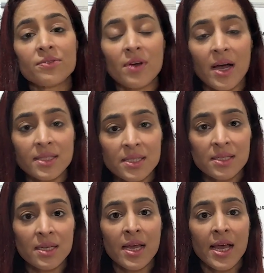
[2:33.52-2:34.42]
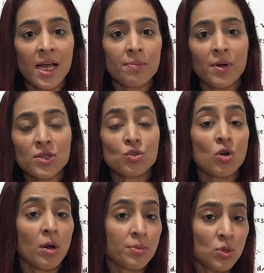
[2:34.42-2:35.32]
fats help us to
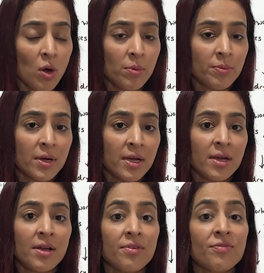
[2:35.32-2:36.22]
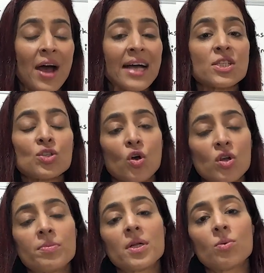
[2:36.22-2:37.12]
absorb fat
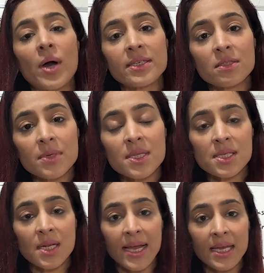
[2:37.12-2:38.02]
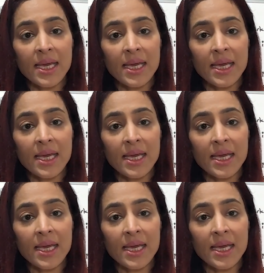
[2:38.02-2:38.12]
soluble vitamins like